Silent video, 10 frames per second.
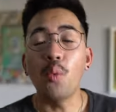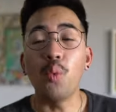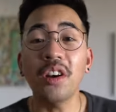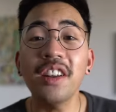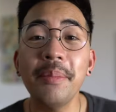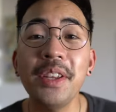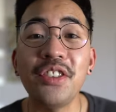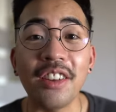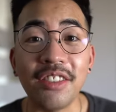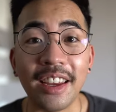We're gonna be
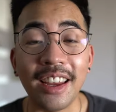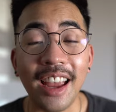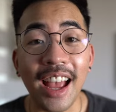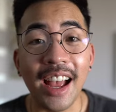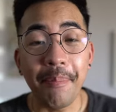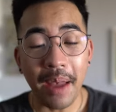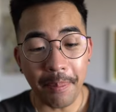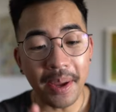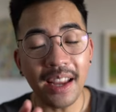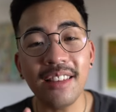judging
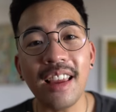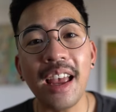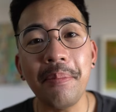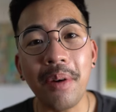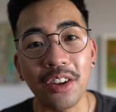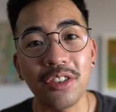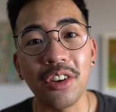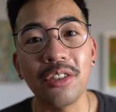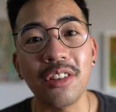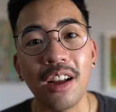Pepe's and
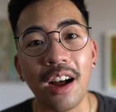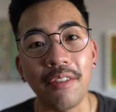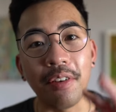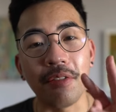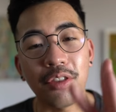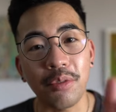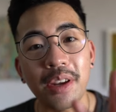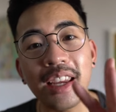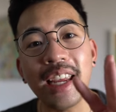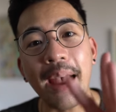Pancho's off of
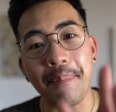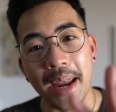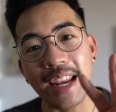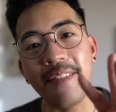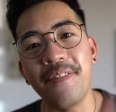three main